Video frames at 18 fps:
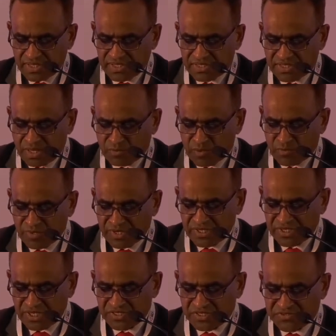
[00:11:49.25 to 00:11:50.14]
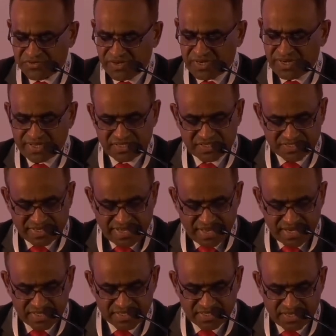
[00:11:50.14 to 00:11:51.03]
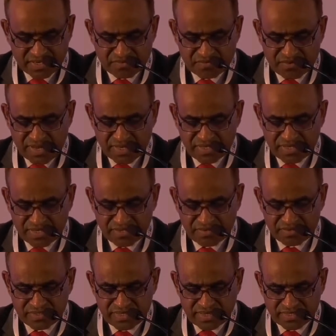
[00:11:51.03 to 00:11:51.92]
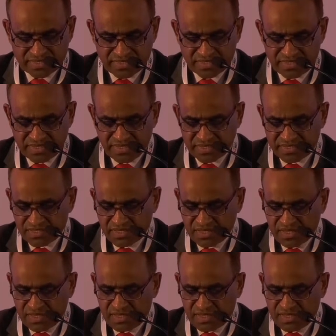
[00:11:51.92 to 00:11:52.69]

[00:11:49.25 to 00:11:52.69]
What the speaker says: Some of the industrialized states have rightly rejected it.